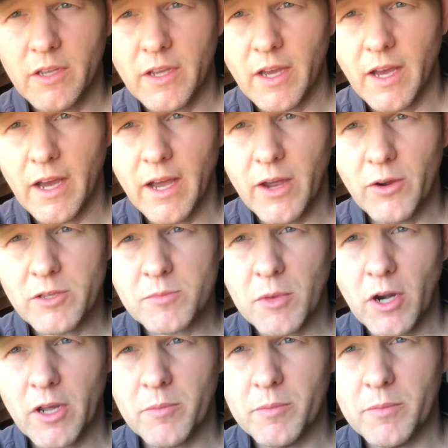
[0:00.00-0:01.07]
I always
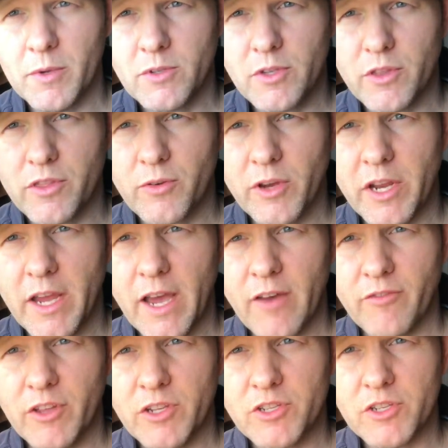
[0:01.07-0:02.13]
mark them to
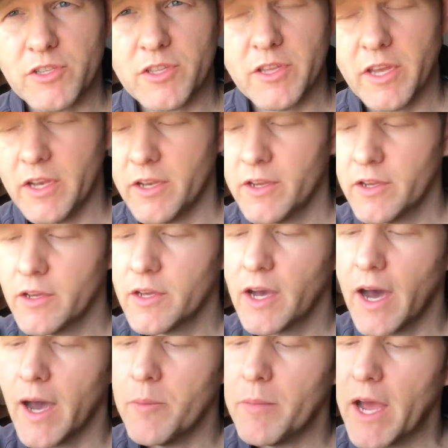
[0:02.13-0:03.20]
3.5 inches, and then
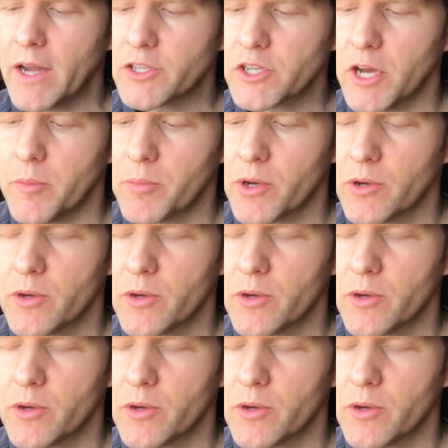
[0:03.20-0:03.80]
I match up